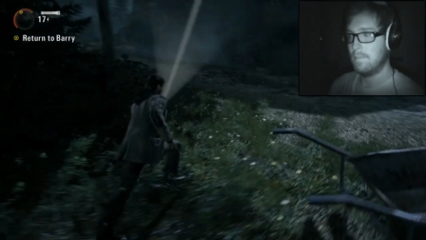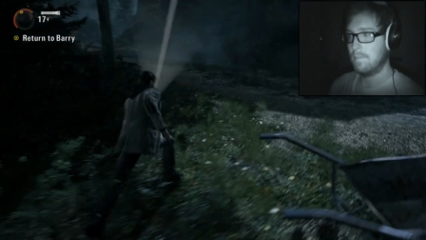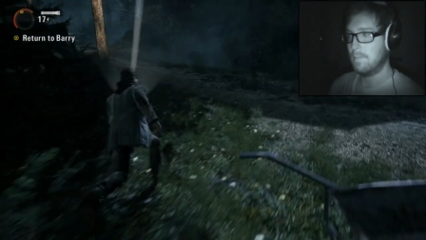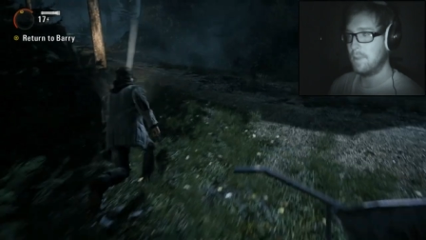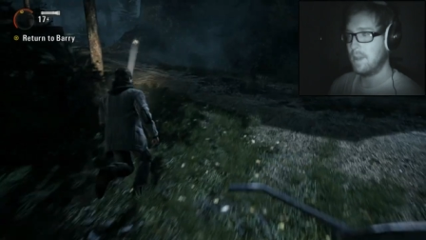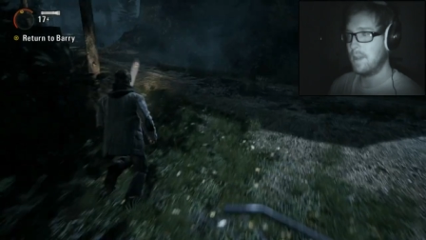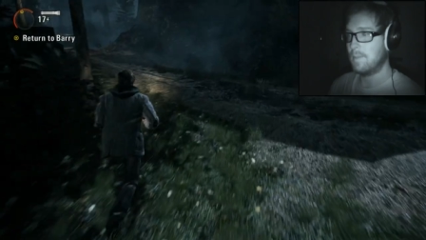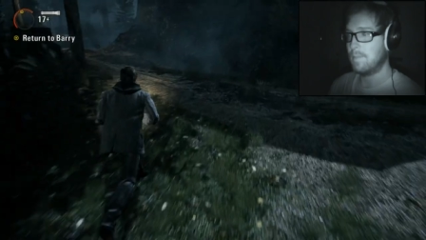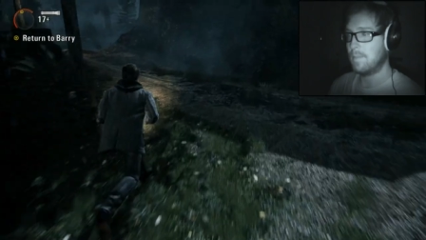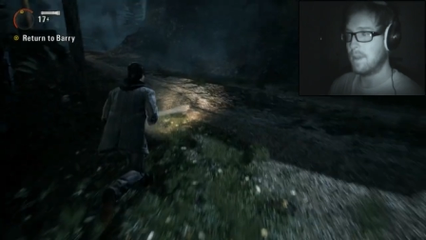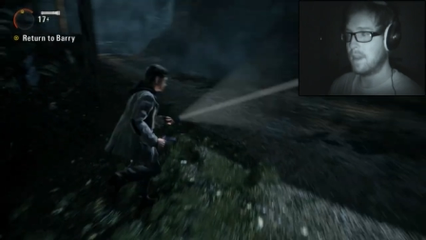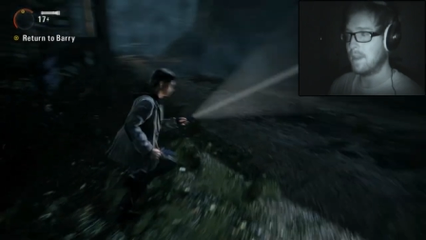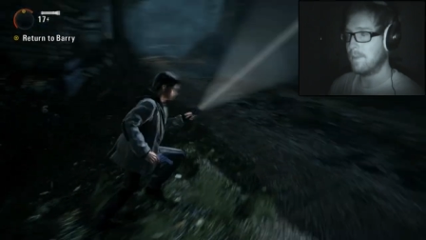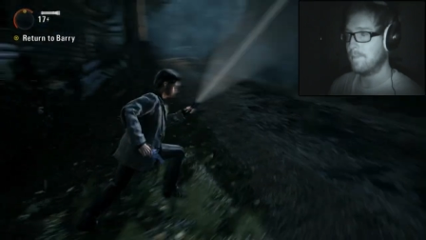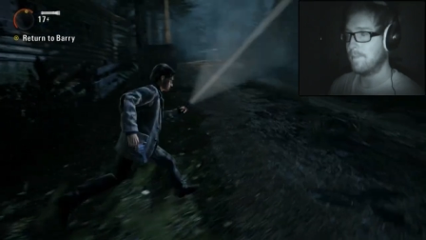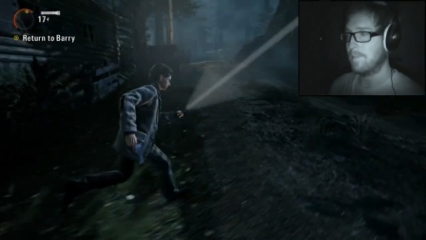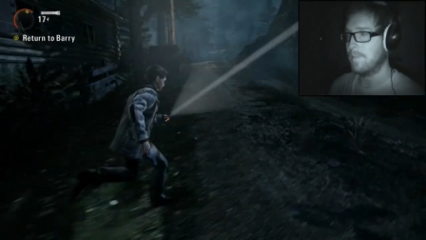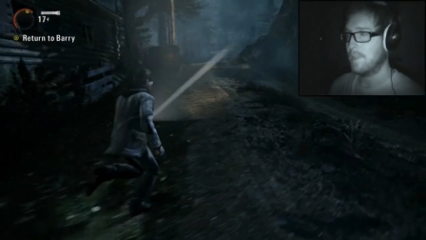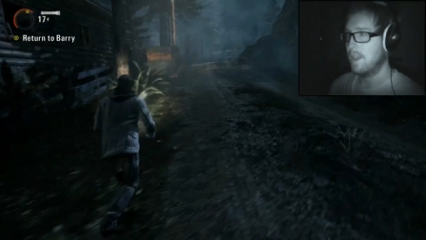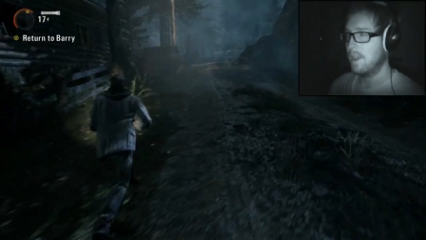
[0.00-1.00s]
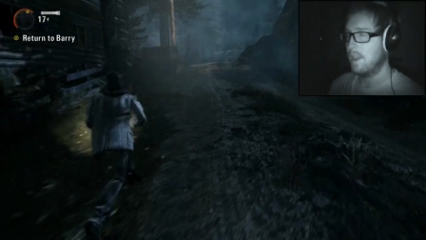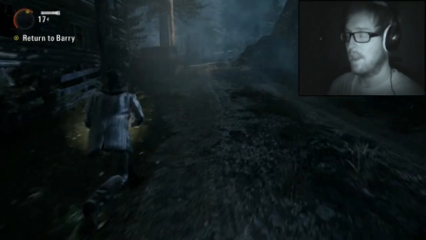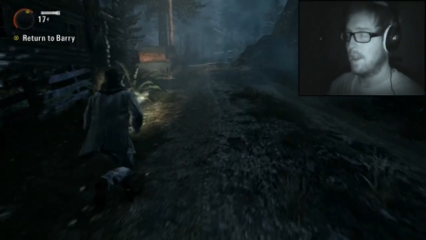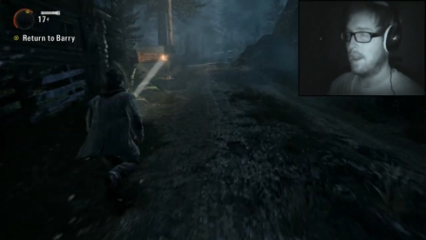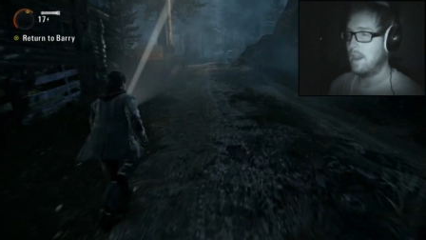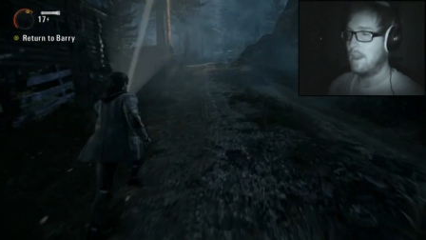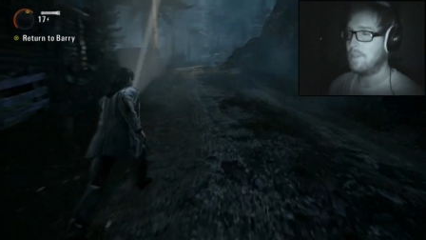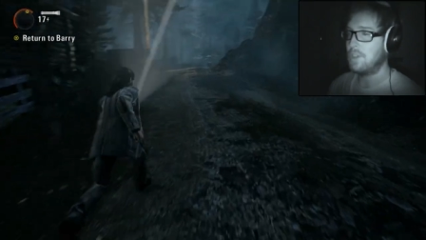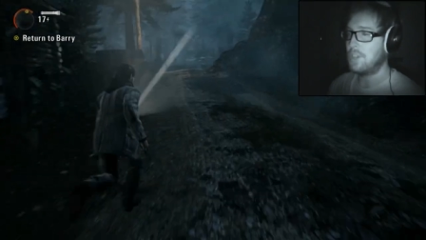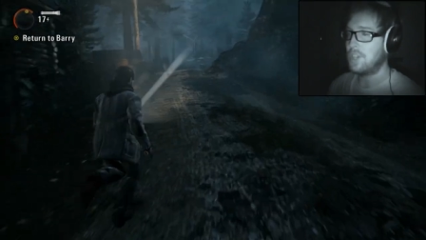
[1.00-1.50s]
Pardon me.
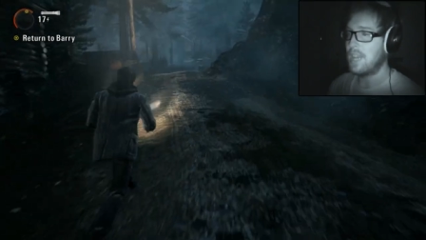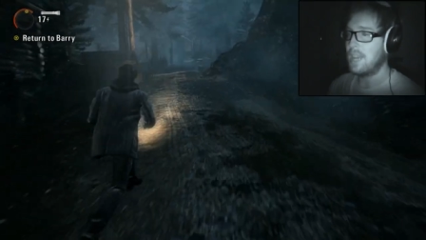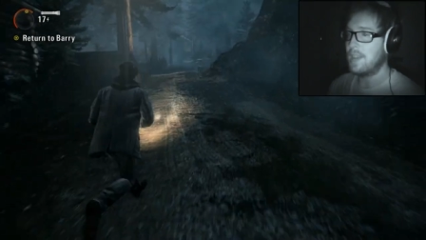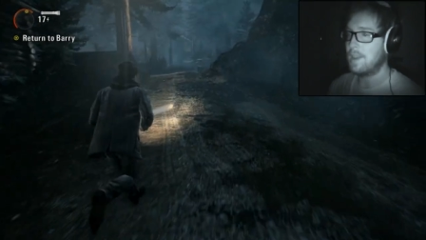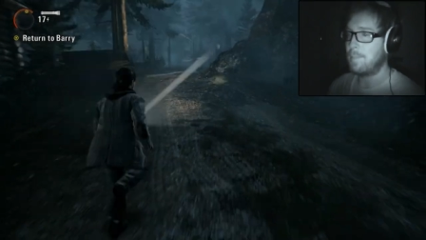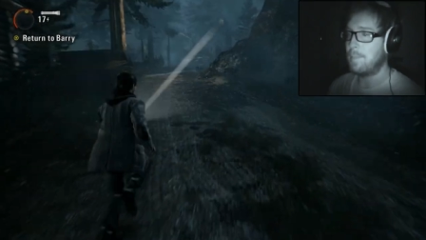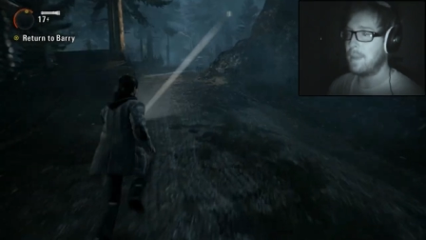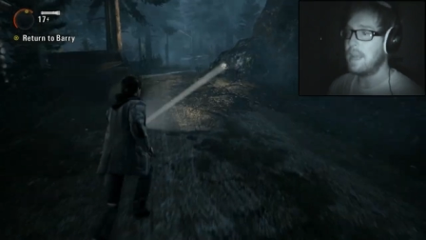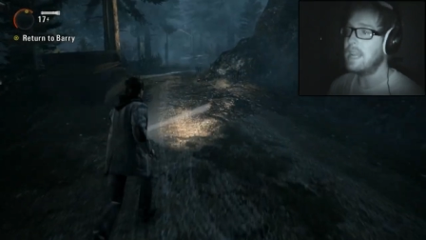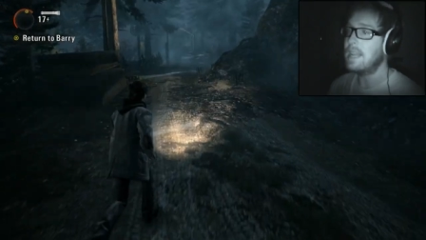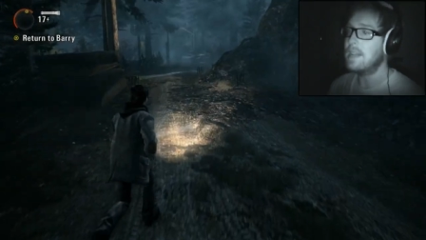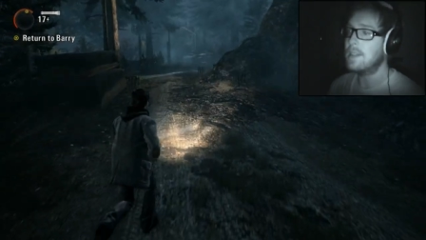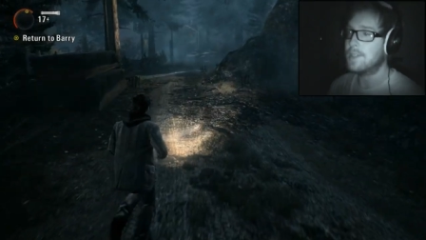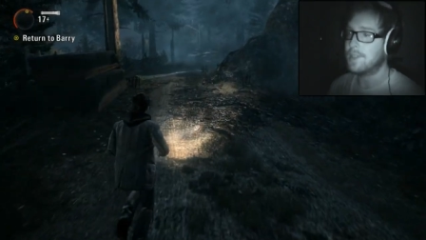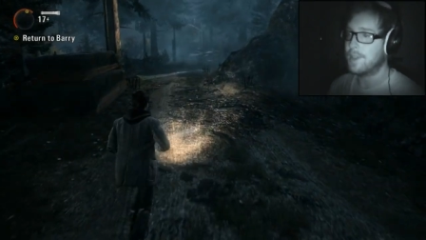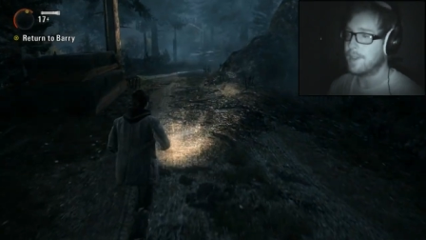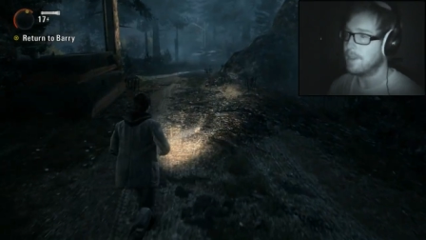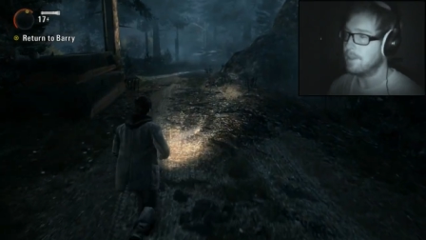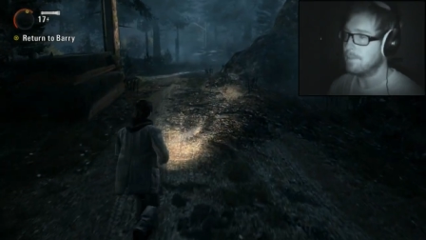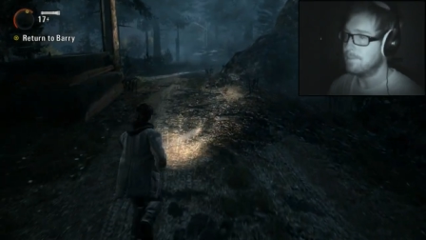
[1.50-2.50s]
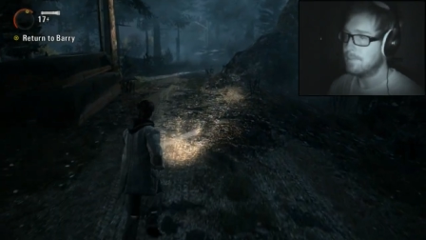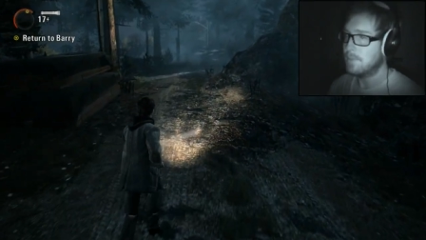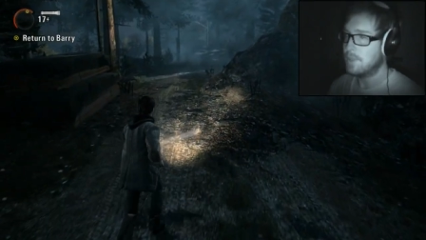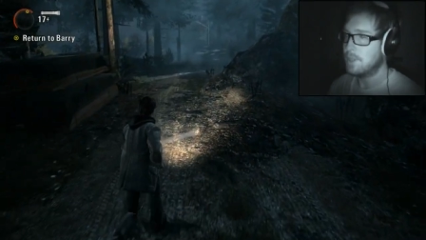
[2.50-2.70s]
I've just had a pizza,